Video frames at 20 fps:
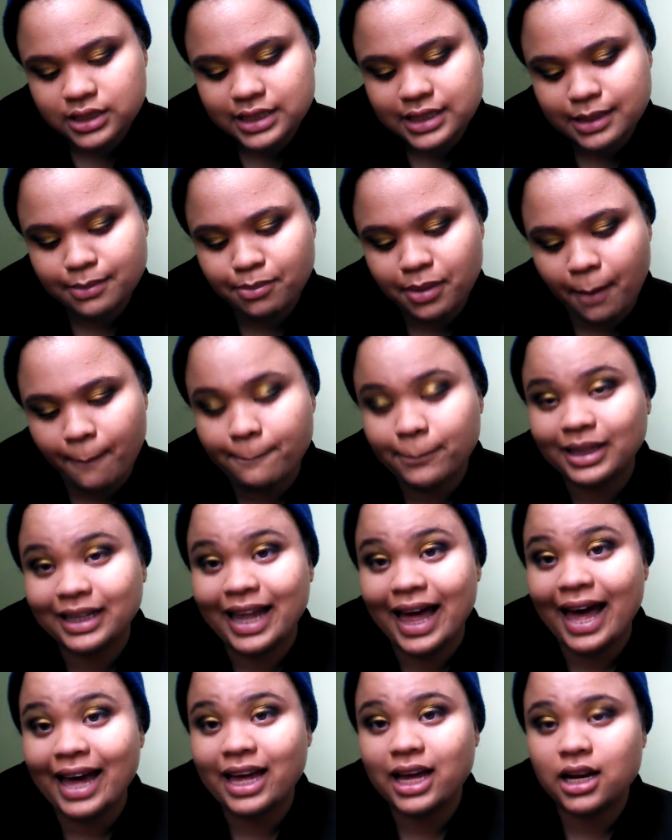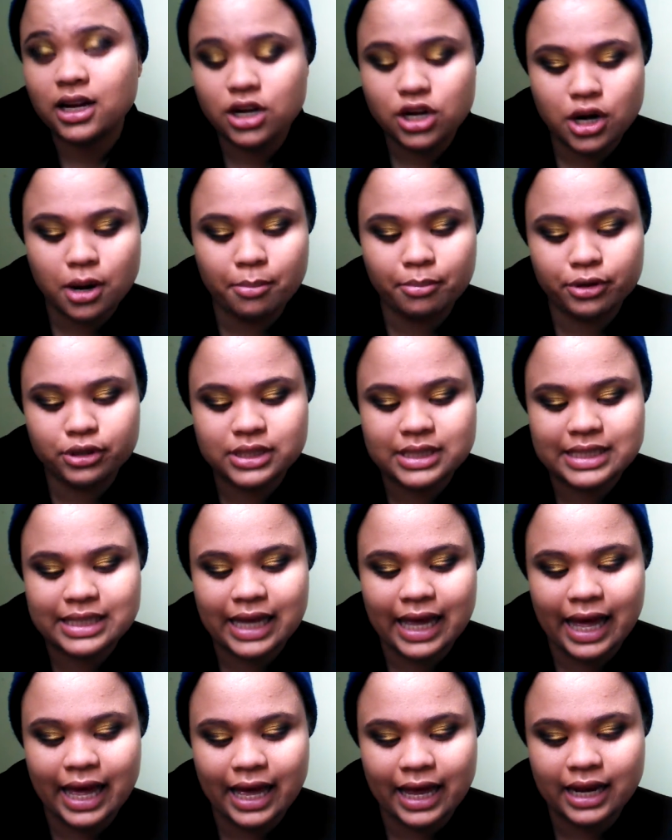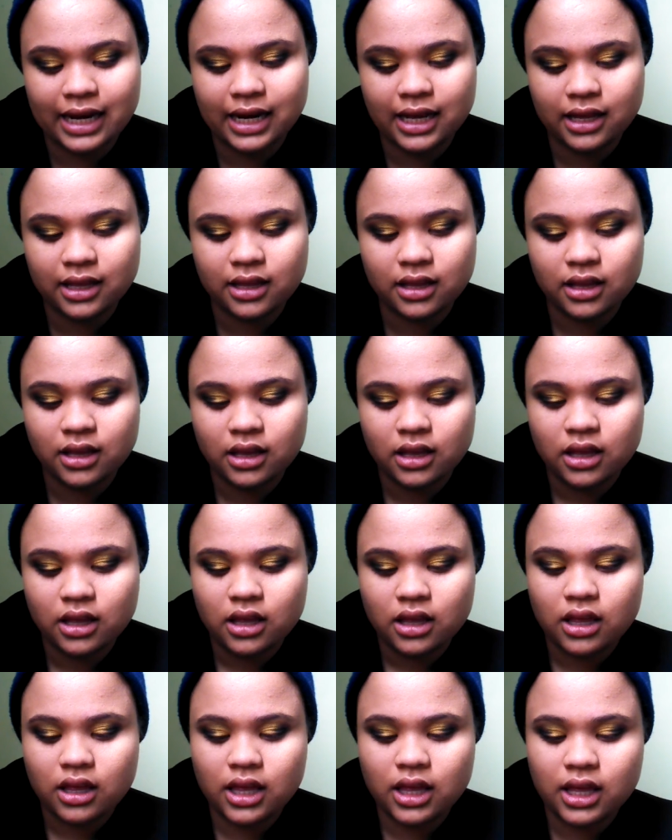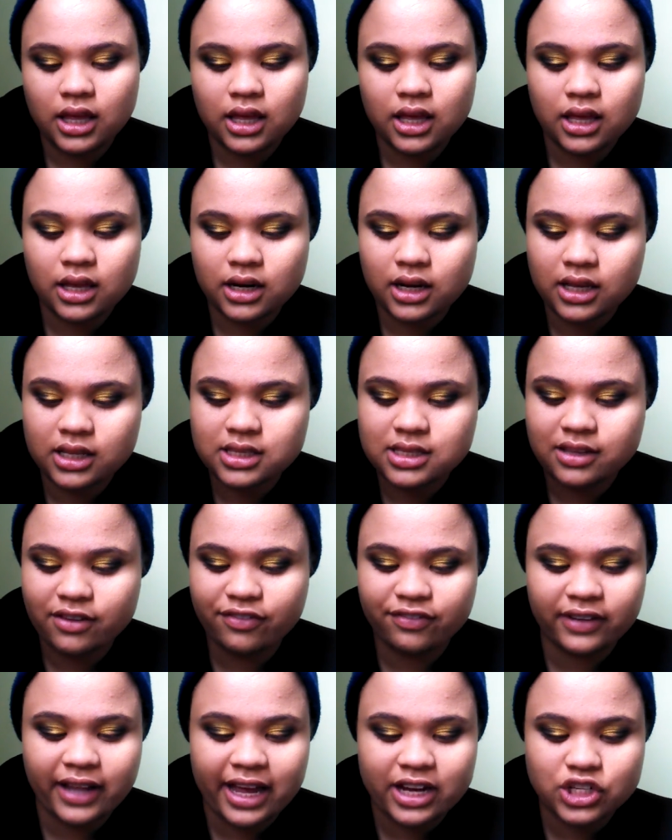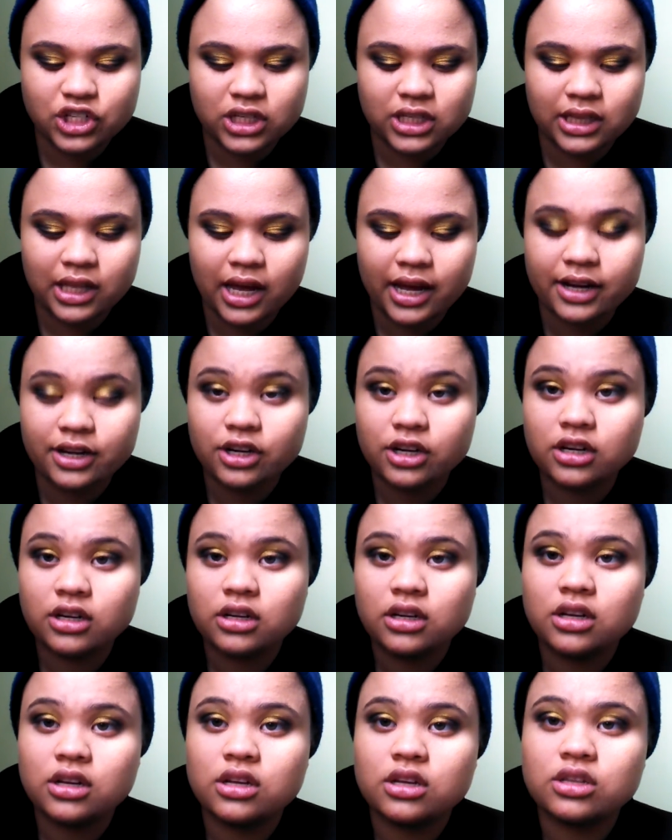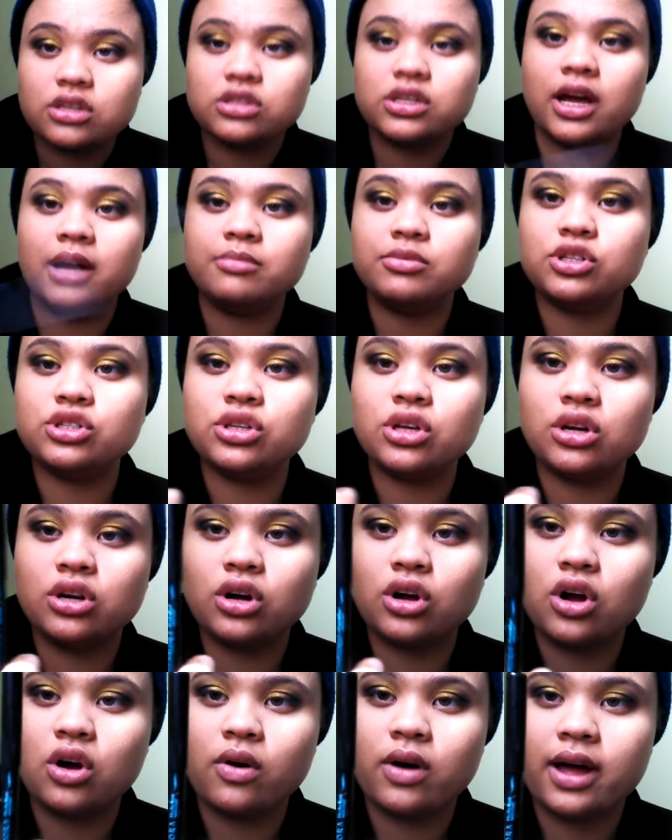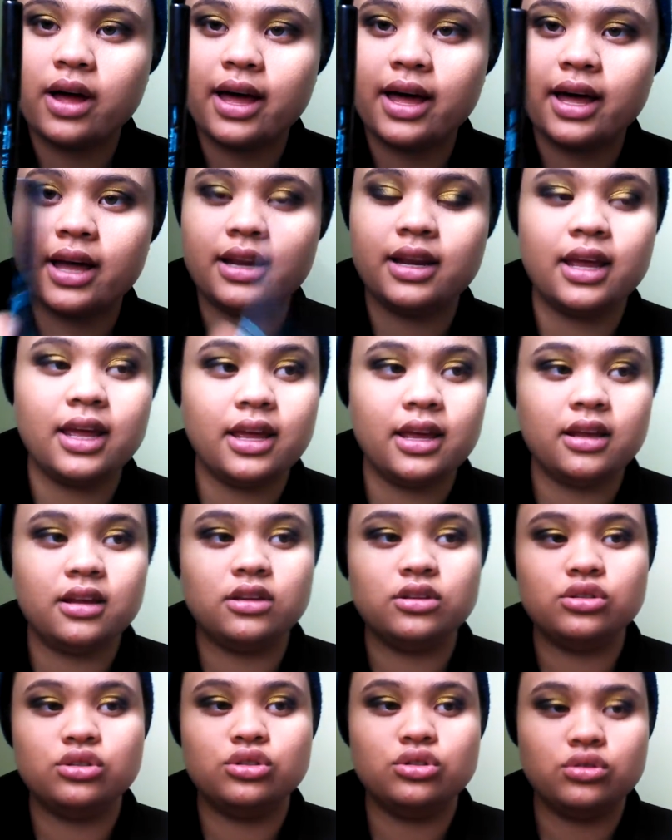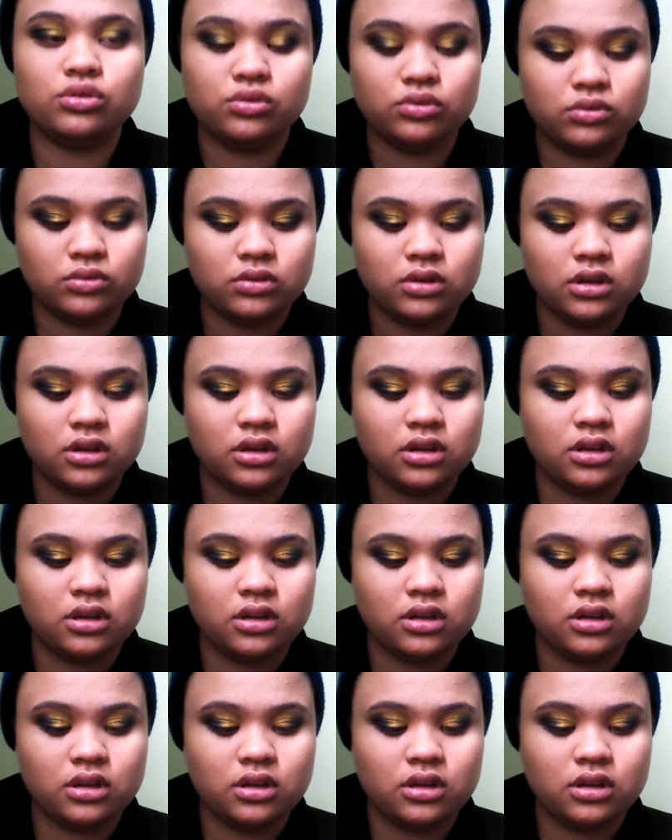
Deep Black number 10. And it's the flashy liner. So I'm just gonna go ahead and do